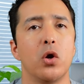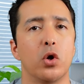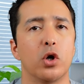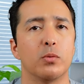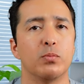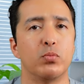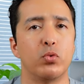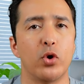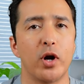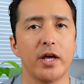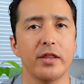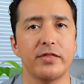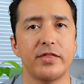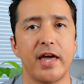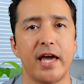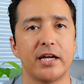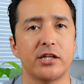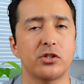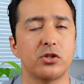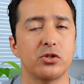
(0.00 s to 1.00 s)
or breath
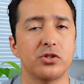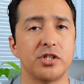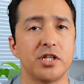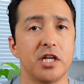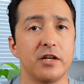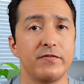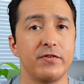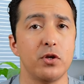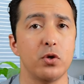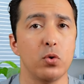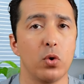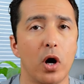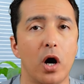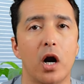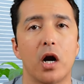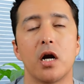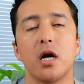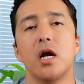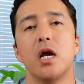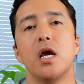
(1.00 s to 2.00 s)
tests to see if you
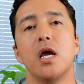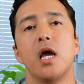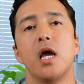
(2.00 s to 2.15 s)
are.